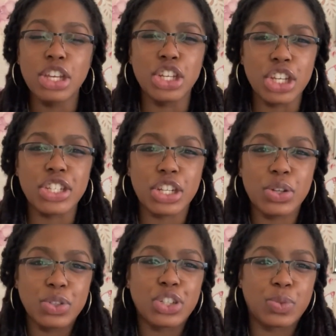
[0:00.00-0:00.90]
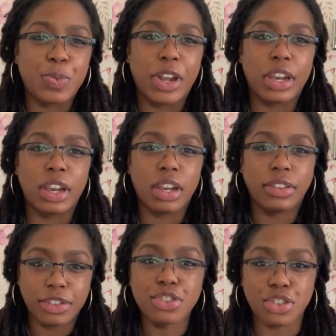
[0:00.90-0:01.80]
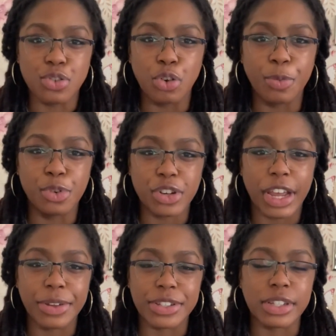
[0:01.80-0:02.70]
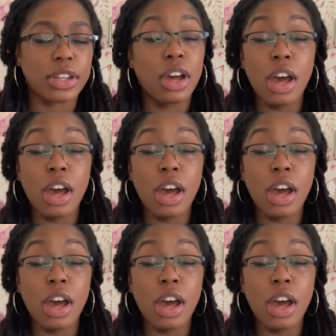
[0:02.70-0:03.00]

You still just want normal trousers.